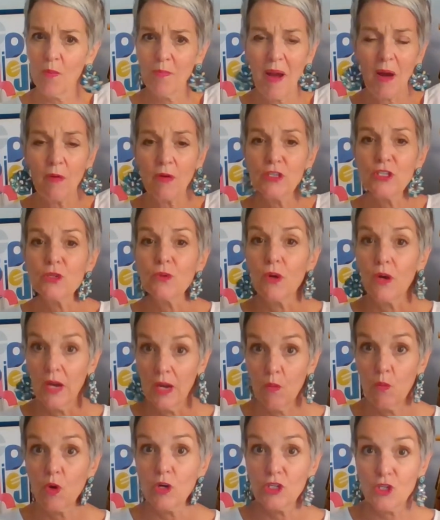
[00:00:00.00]
More power to her,
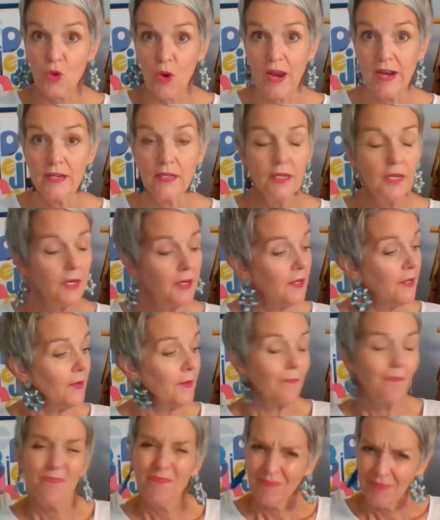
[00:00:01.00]
it works great.
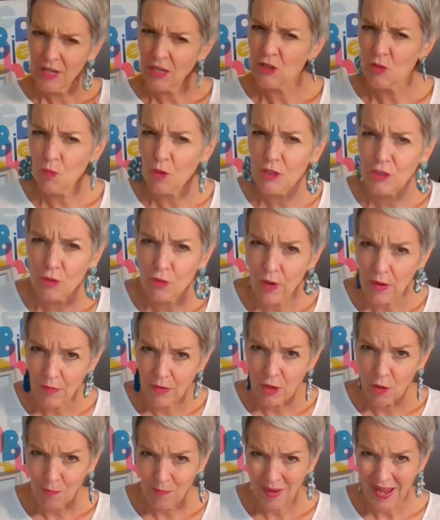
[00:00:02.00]
Doesn't work so great
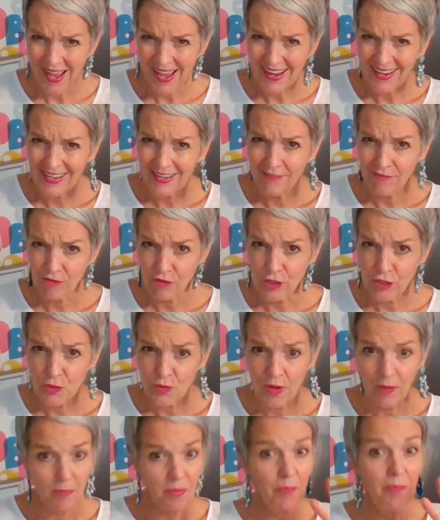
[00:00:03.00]
when you're packing for a
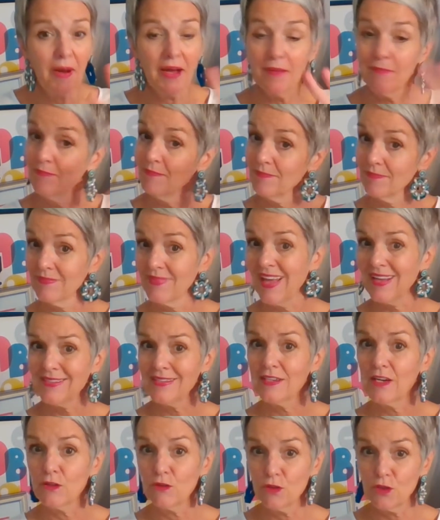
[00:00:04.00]
trip, but
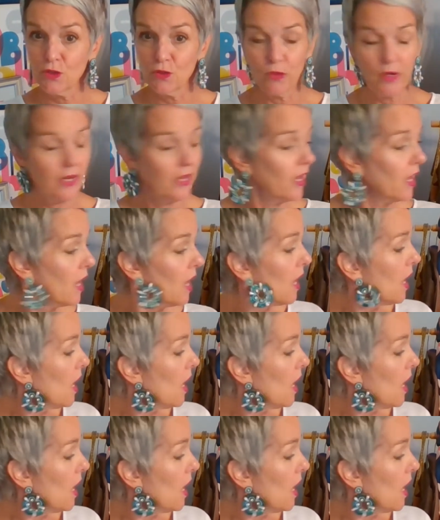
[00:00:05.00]
that's another story.